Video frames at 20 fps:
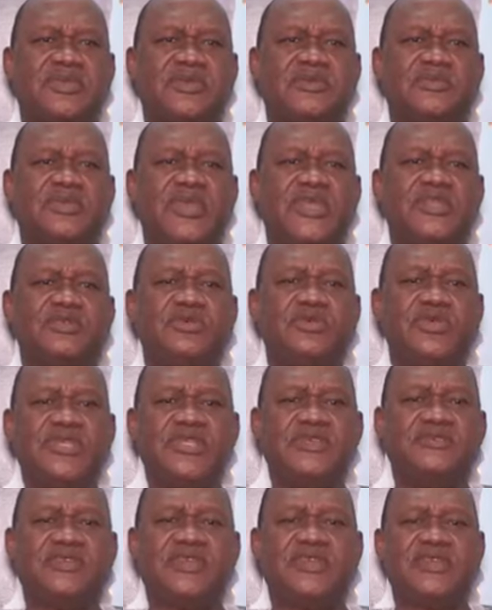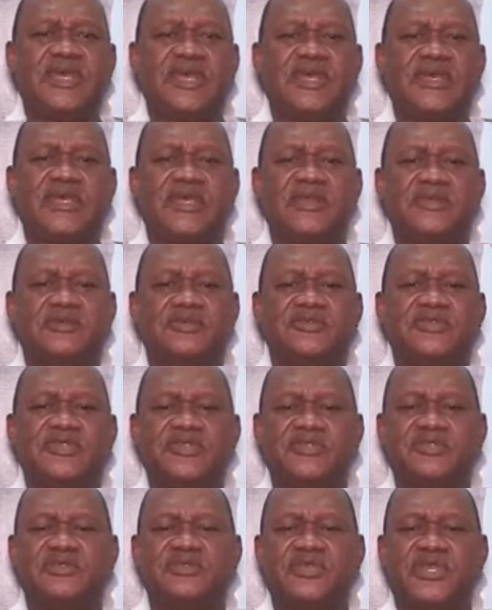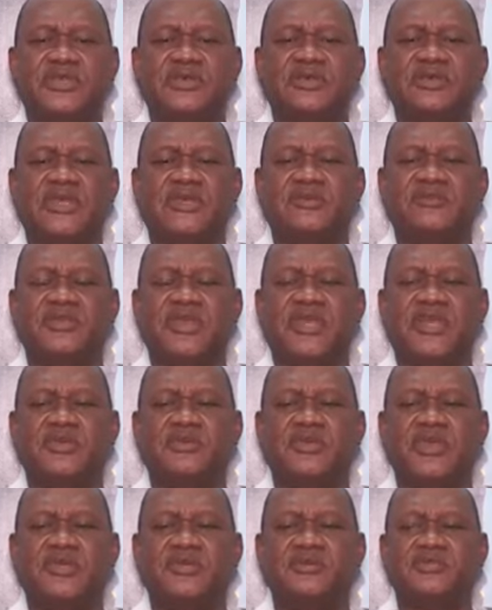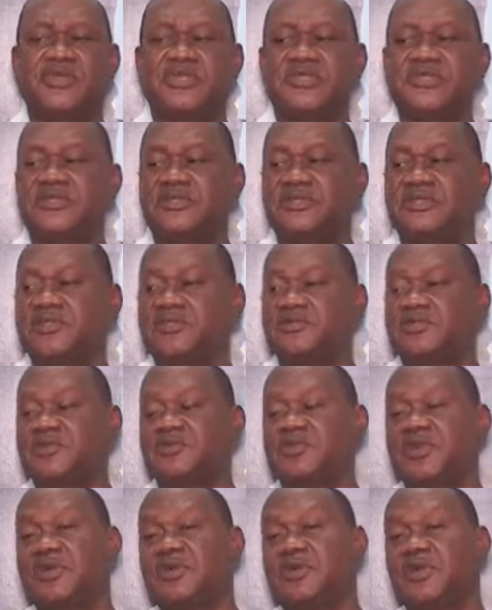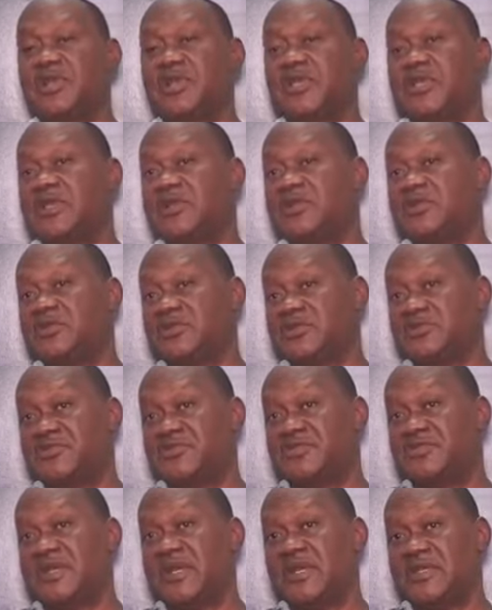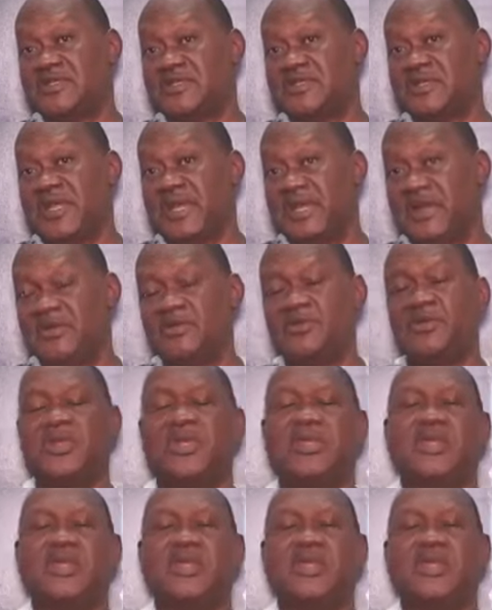when you live in that kind of environment, which is what we're calling inclusive society now,